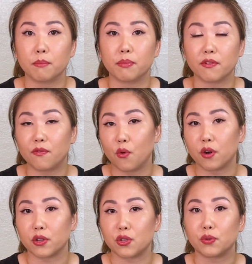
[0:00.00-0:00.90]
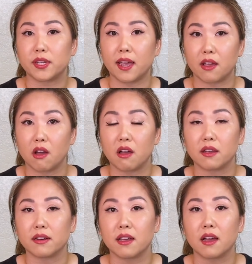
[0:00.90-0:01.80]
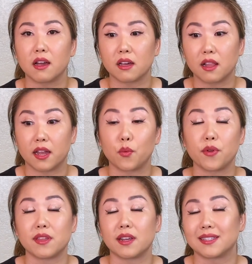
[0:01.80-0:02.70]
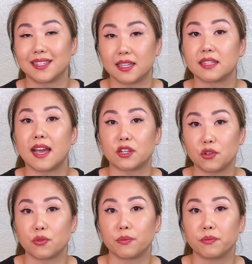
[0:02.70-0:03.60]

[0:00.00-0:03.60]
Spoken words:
before you take on a client with an existing tattoo.